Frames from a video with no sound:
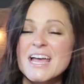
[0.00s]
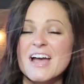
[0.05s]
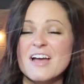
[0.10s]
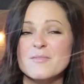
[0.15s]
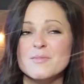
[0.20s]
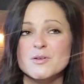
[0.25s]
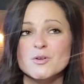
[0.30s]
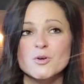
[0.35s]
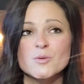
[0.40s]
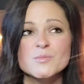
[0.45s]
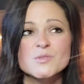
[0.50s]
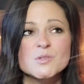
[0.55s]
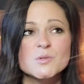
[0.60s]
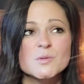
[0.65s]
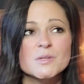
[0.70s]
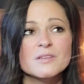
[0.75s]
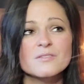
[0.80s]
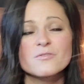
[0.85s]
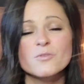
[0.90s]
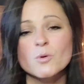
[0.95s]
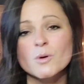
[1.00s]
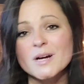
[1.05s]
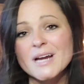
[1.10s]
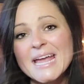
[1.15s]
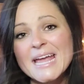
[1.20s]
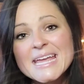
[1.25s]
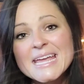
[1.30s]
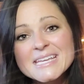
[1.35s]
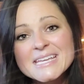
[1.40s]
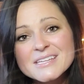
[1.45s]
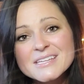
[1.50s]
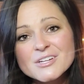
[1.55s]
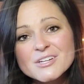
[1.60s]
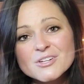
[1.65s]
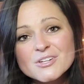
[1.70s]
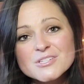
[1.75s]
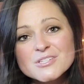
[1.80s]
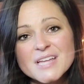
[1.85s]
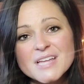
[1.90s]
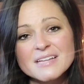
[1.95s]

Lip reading: I've been homeschooling for 8 years.